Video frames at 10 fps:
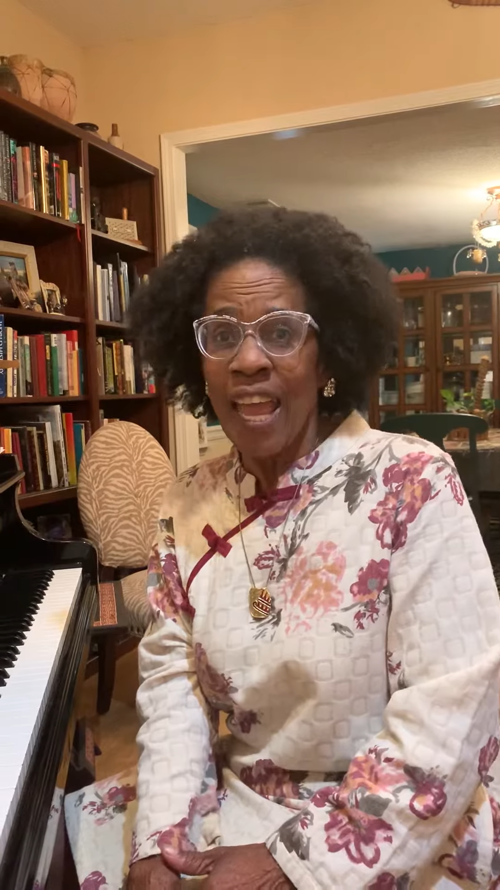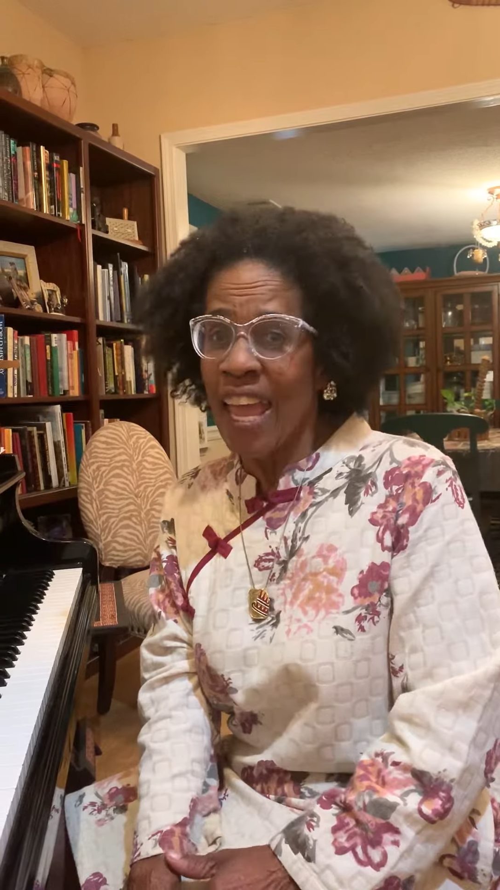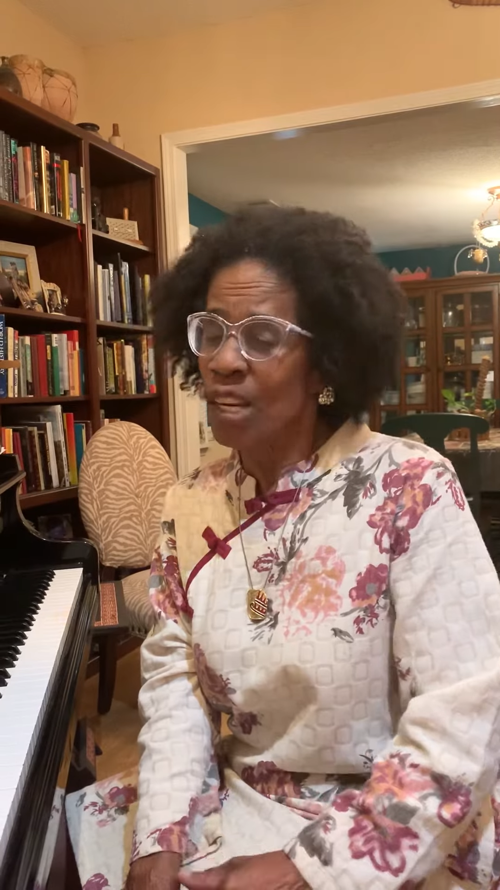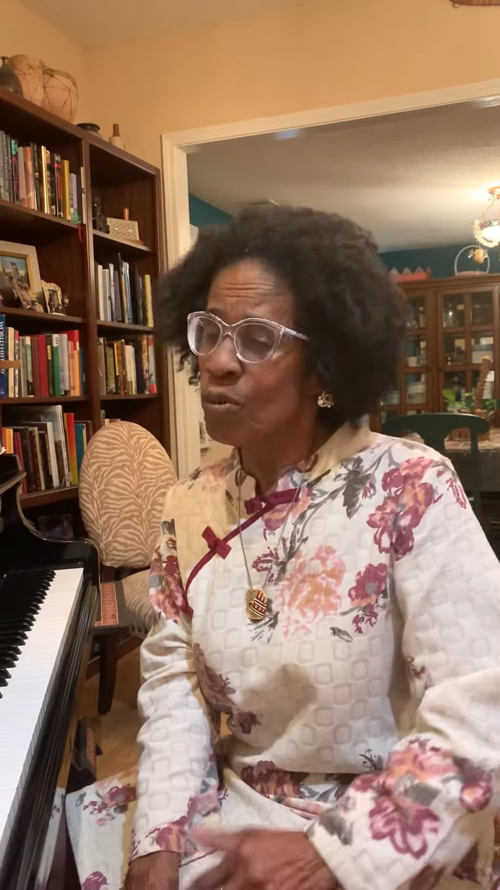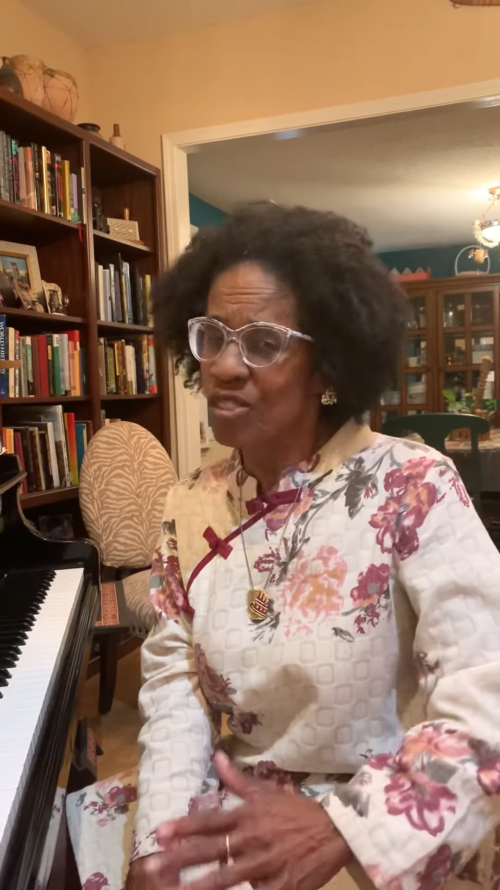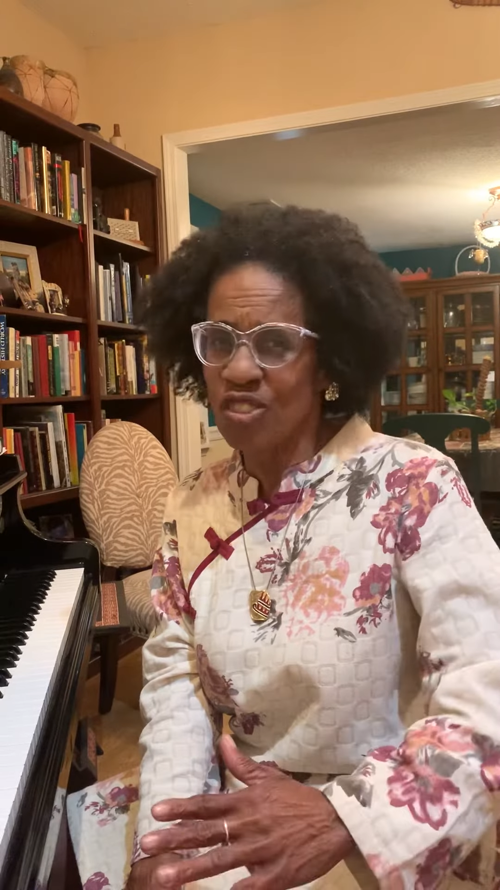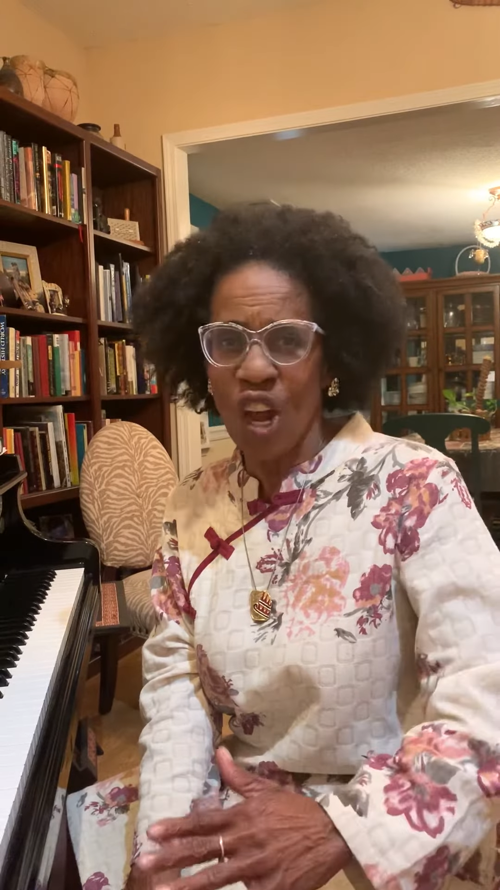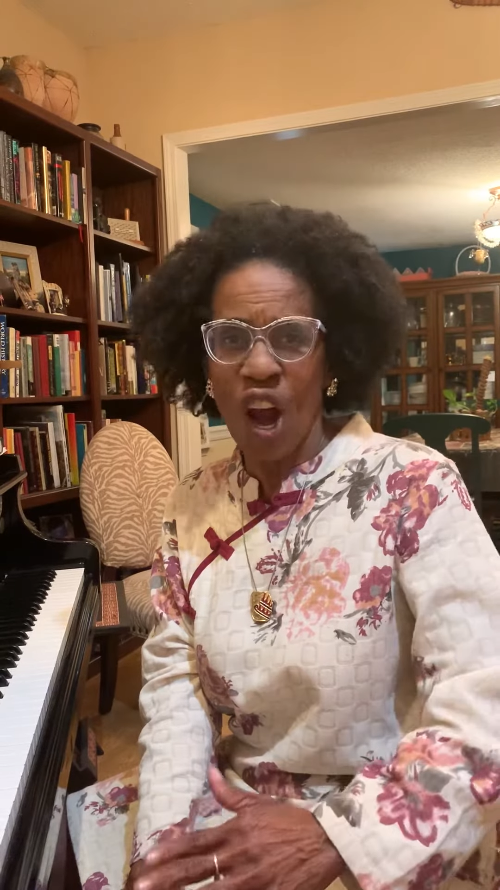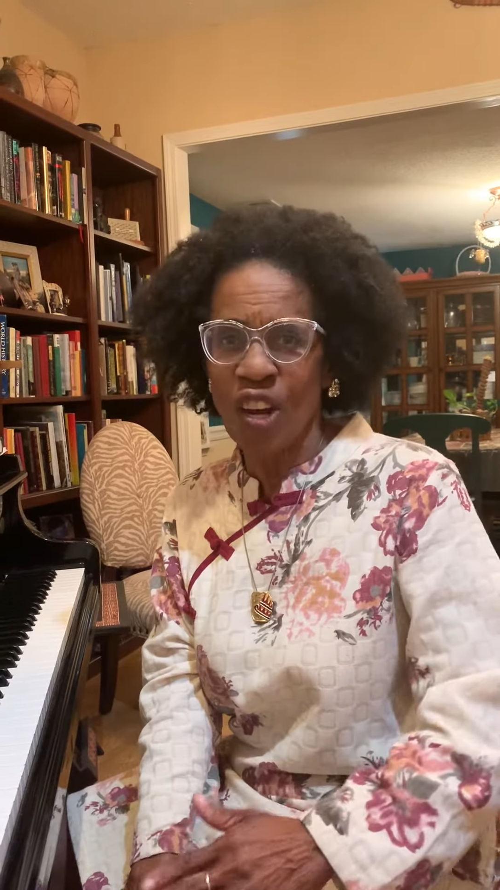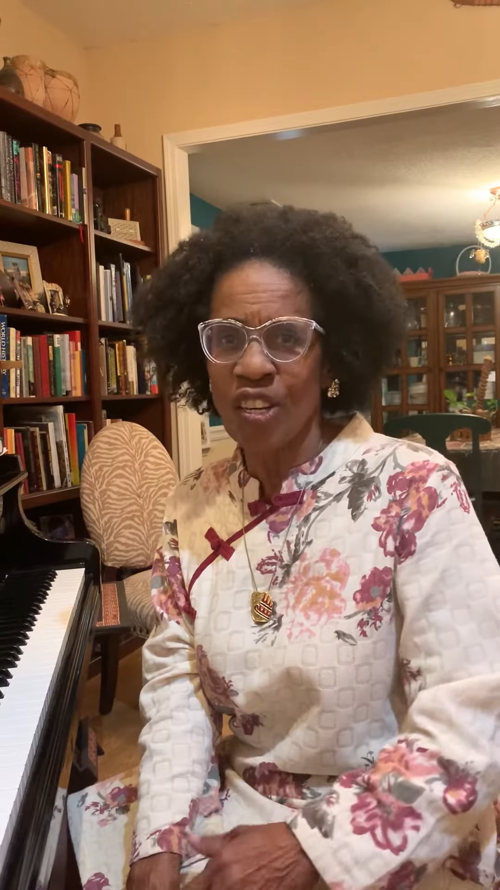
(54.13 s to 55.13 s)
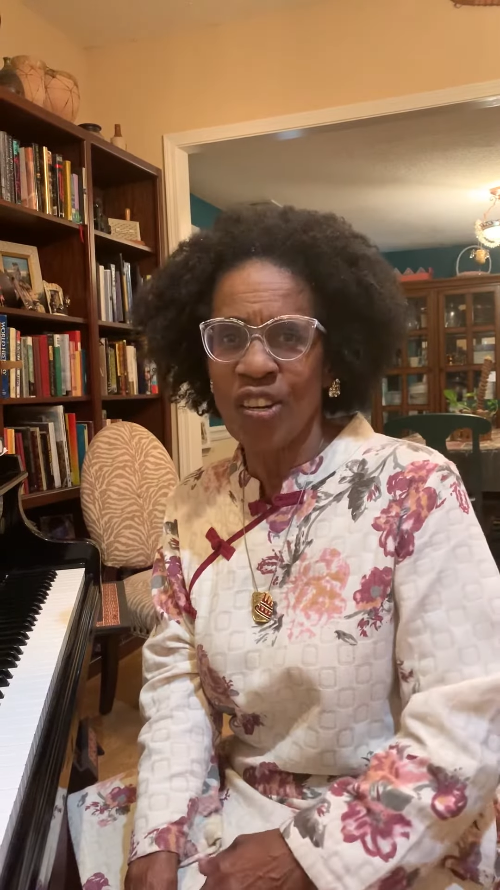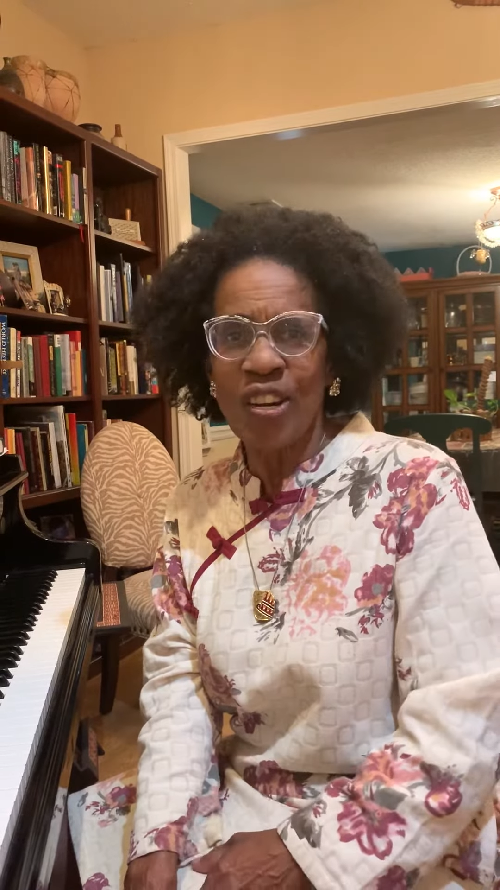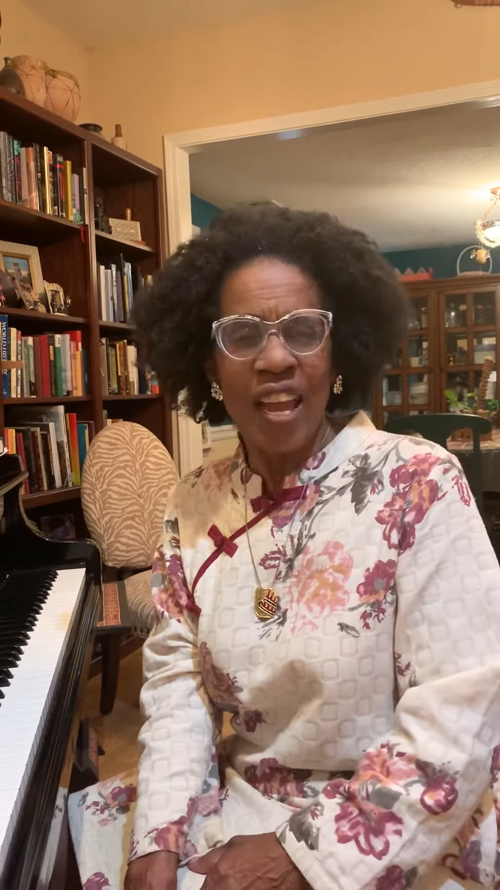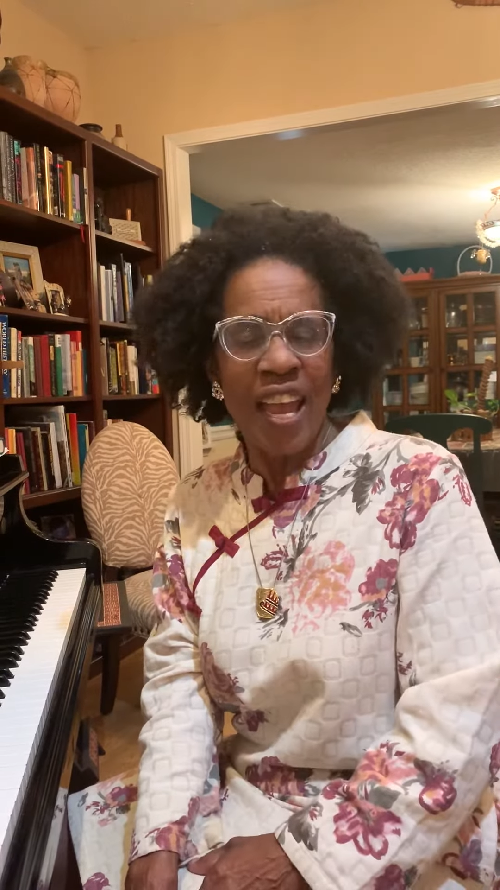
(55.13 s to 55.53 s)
And it was darker